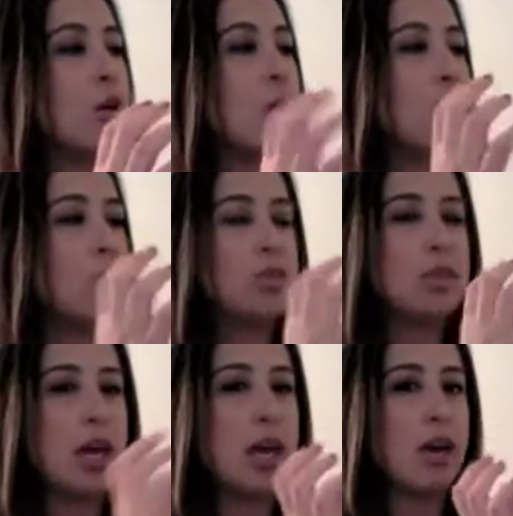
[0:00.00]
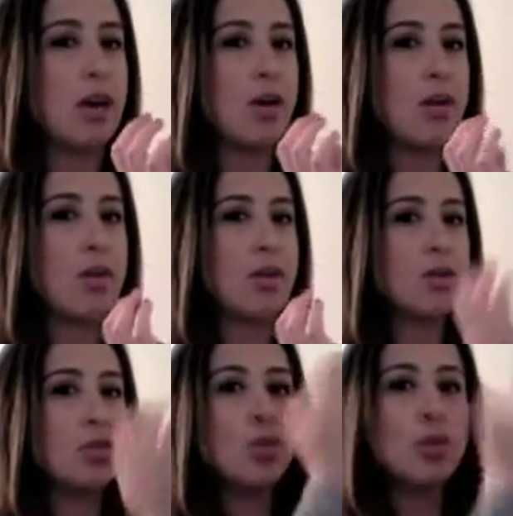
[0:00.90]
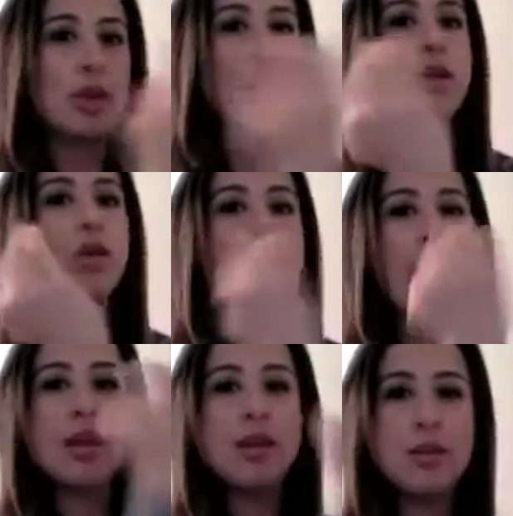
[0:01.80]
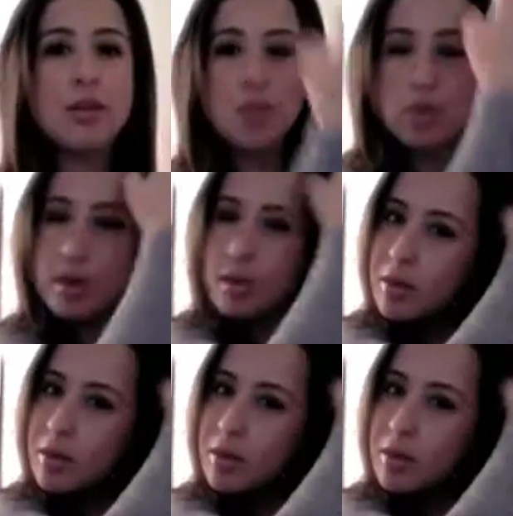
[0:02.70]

holds the hair like headed toward,